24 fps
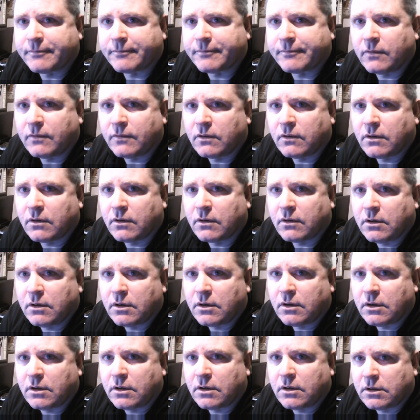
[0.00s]

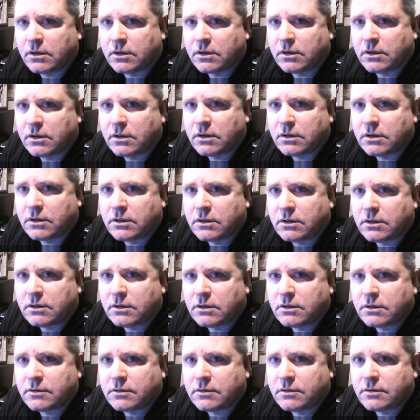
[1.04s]

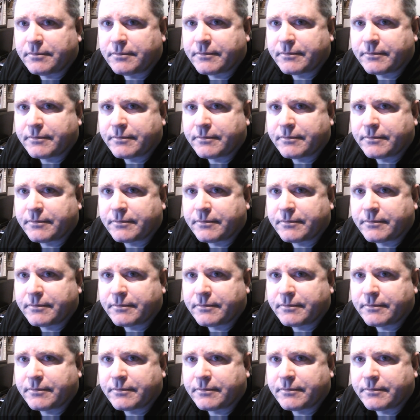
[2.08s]
Nothing is said.